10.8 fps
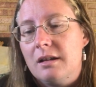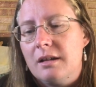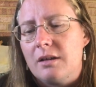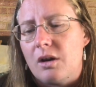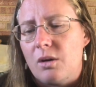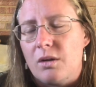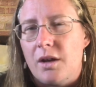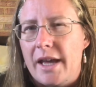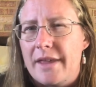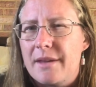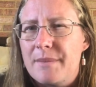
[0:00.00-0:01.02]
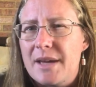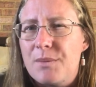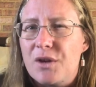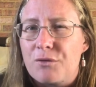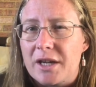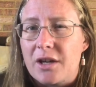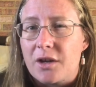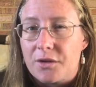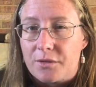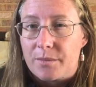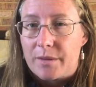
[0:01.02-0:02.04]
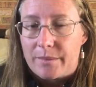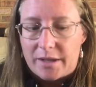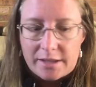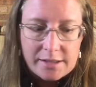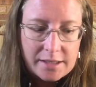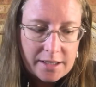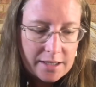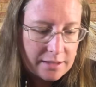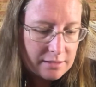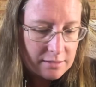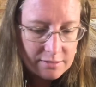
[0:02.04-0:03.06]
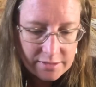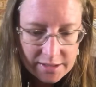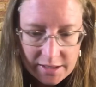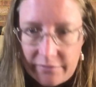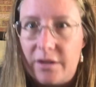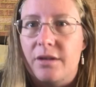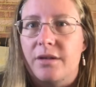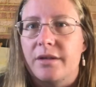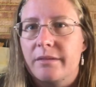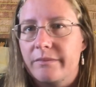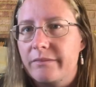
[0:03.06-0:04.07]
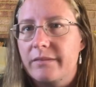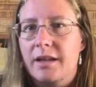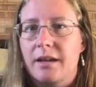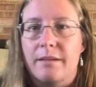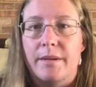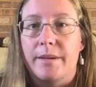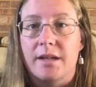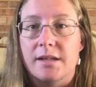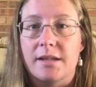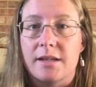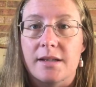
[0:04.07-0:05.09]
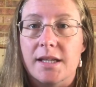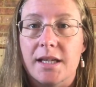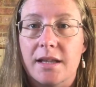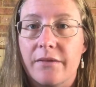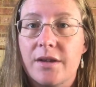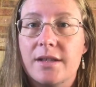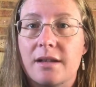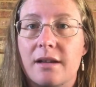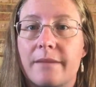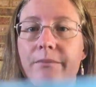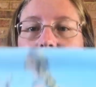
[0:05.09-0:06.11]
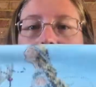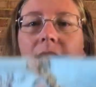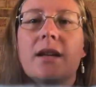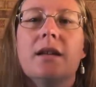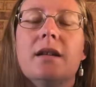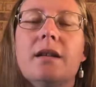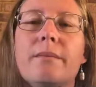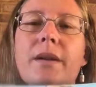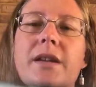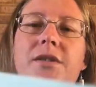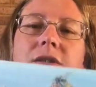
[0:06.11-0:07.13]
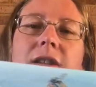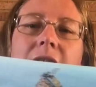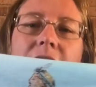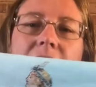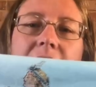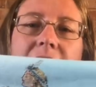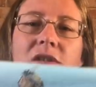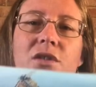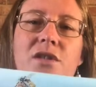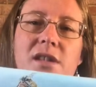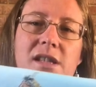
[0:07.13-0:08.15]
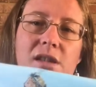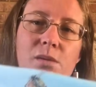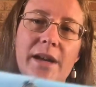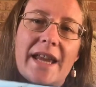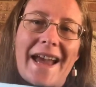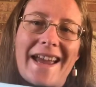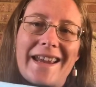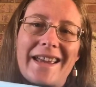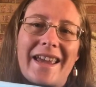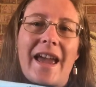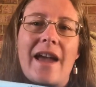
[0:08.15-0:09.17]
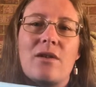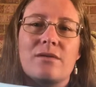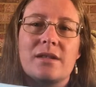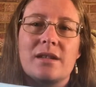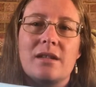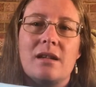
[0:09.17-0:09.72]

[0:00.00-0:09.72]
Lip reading: the whole lot, and then maybe re-go through my beads again, because you never know. Maybe I just didn't see it the first time. But I do love it. It's on 28 count.